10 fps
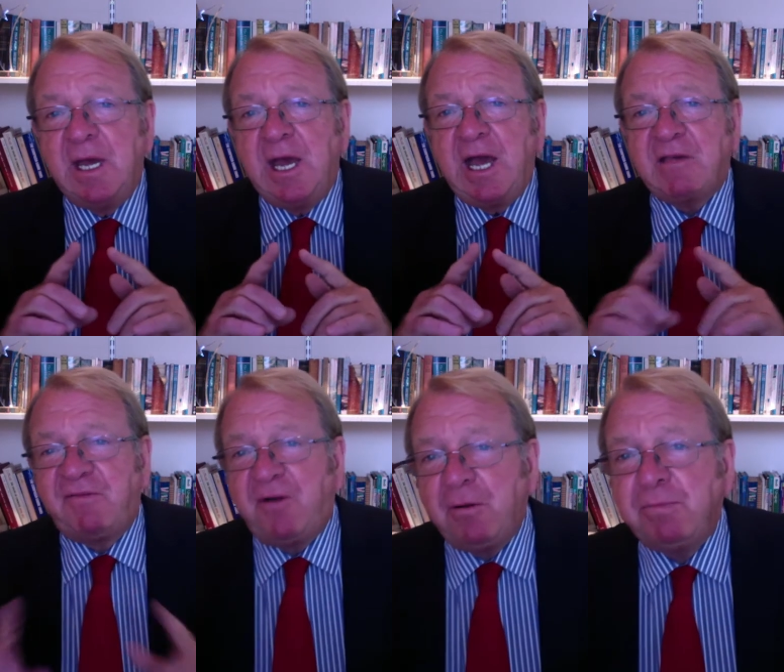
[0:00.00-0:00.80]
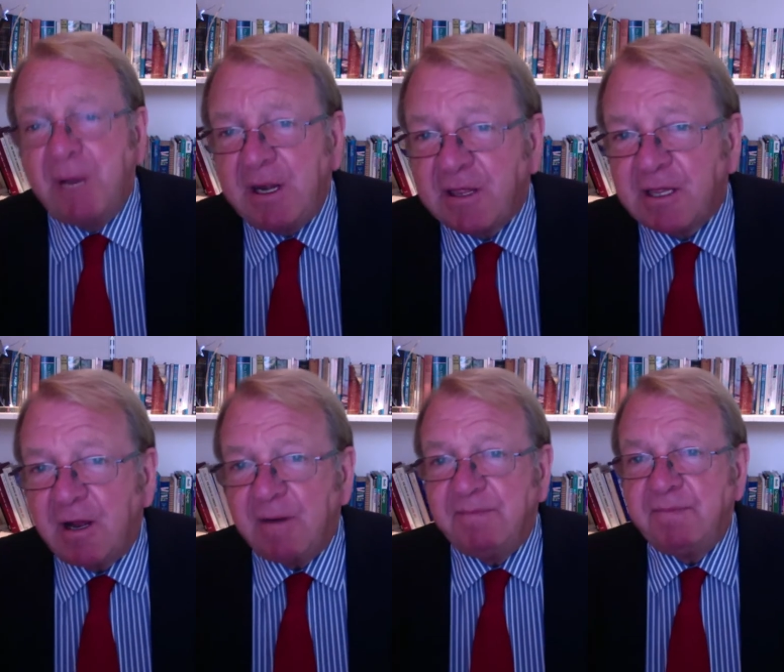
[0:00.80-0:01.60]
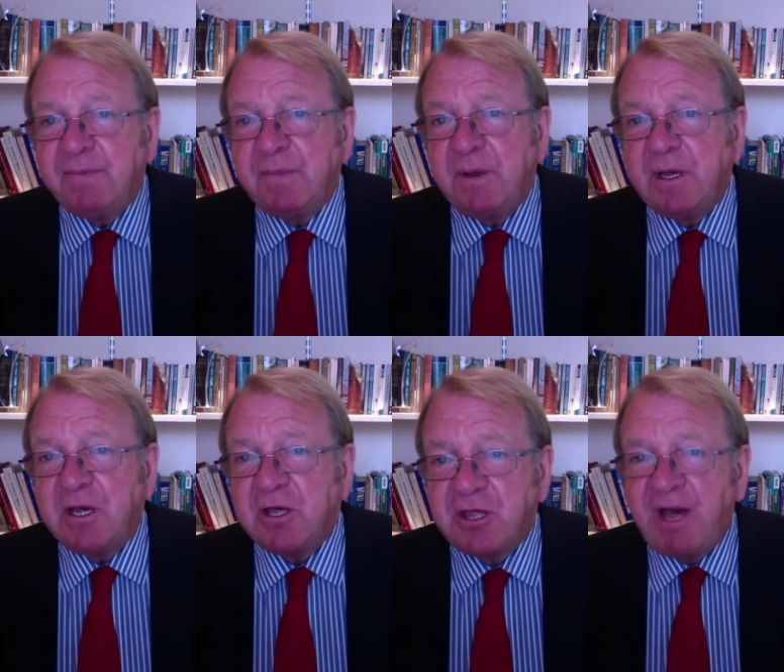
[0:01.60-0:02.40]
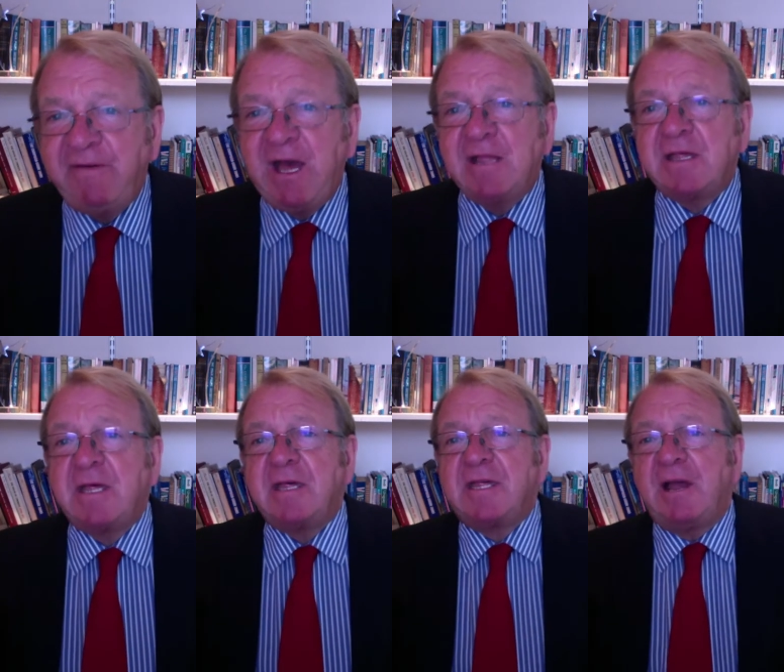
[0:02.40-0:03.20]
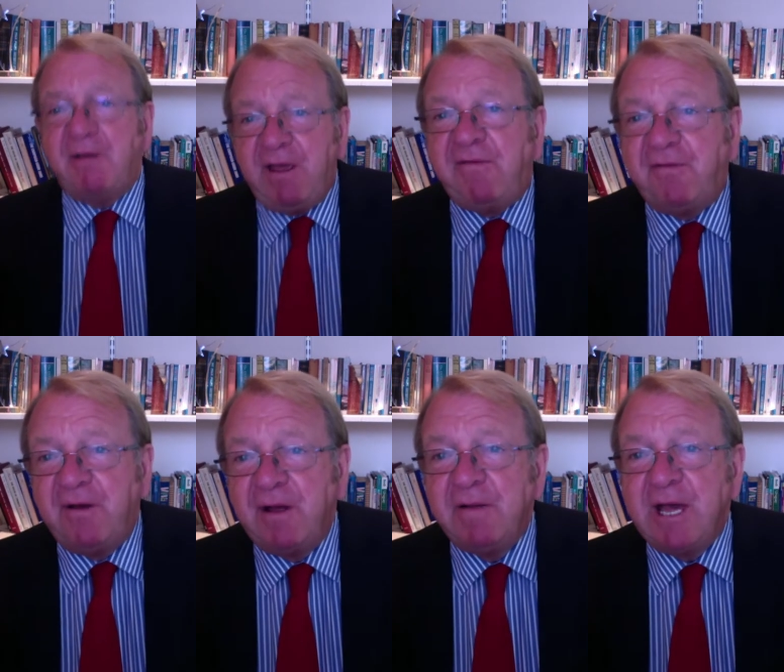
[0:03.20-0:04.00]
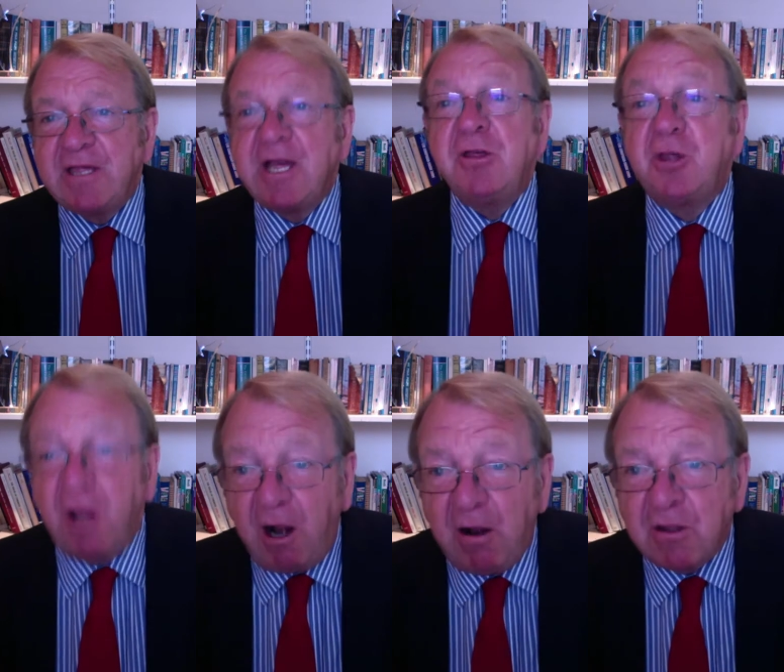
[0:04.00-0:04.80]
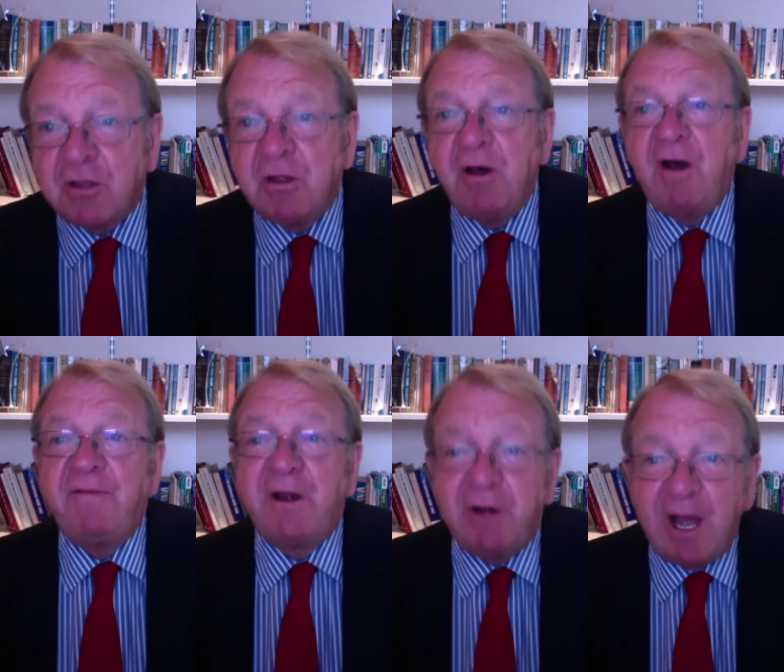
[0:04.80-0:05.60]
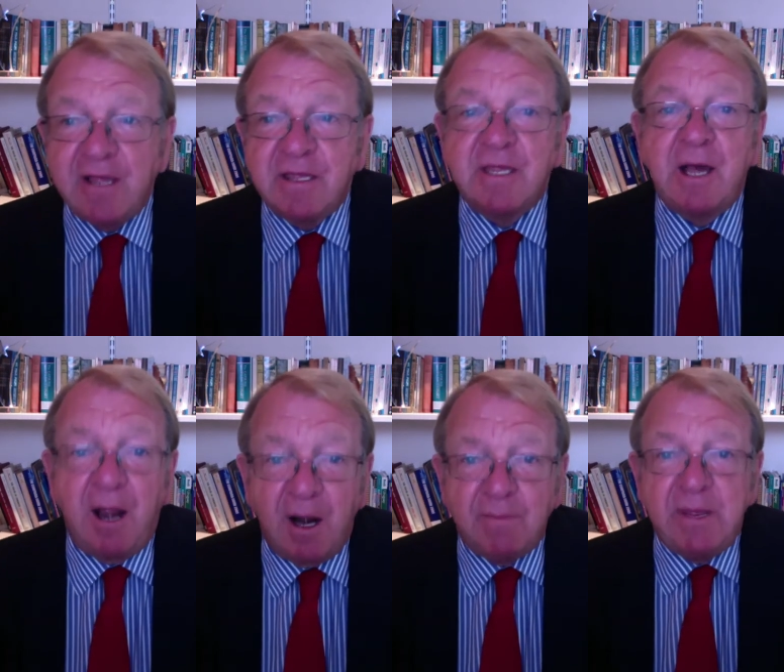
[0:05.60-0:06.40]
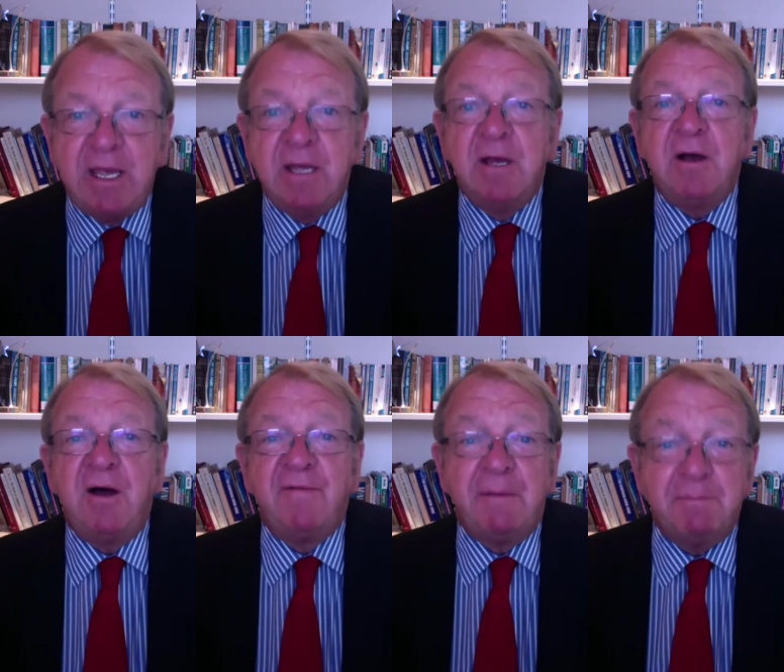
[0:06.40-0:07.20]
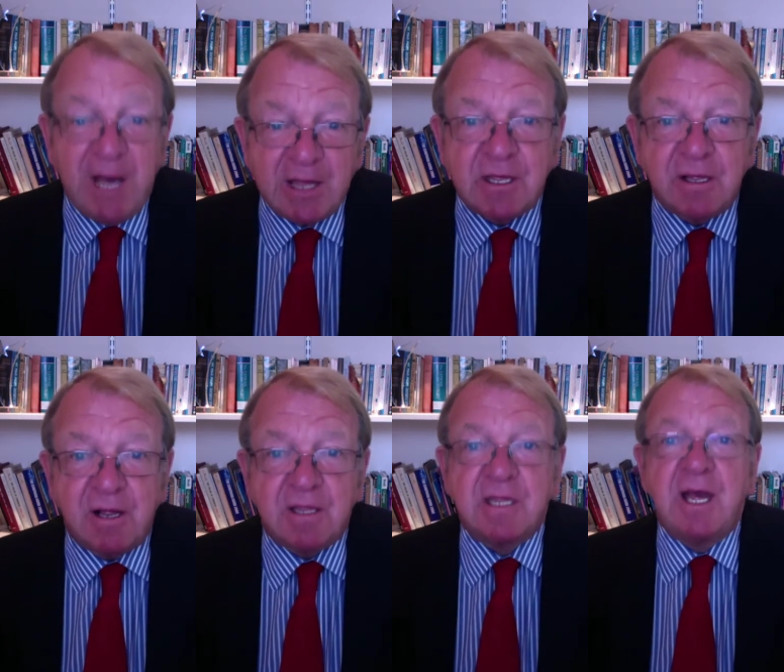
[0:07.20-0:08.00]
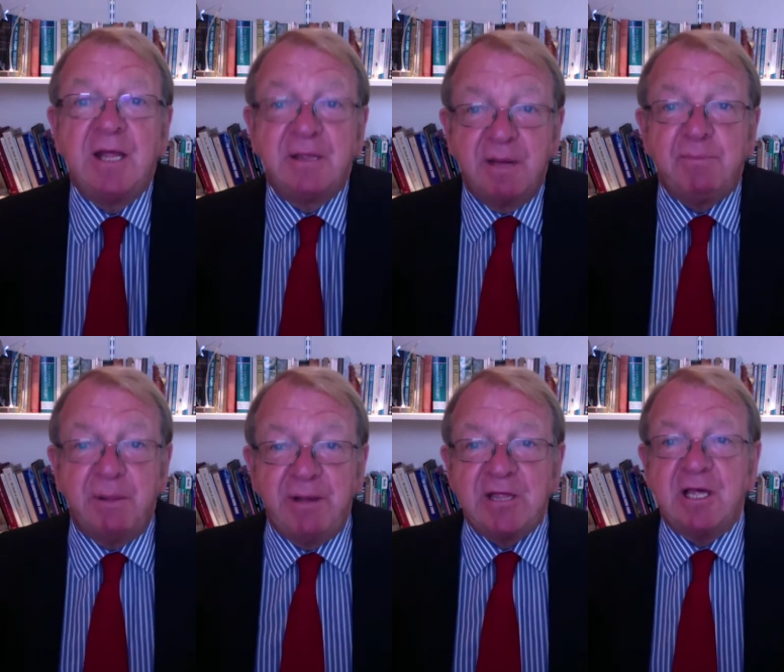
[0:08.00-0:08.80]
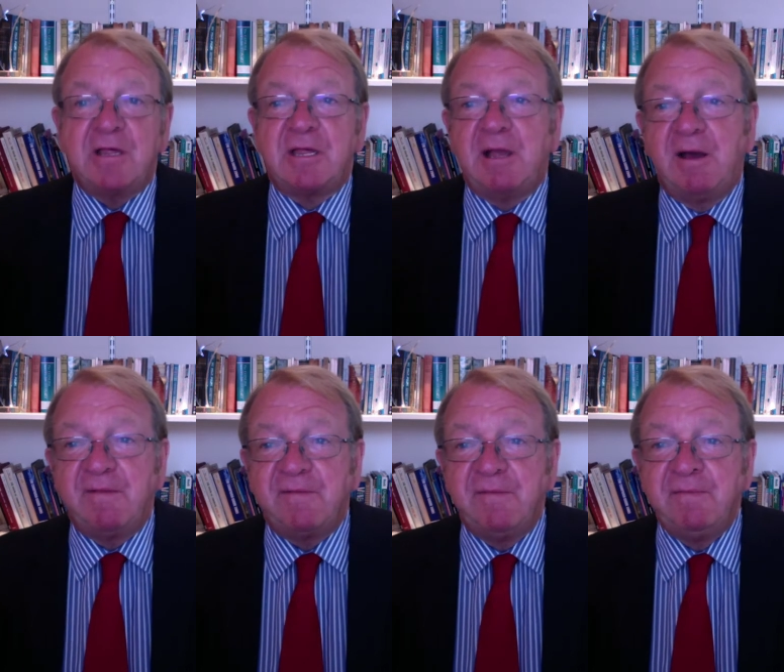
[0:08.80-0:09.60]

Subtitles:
As Foreign Minister, Javad Zarif is in charge of Iran's army of ambassadors and diplomatic staff.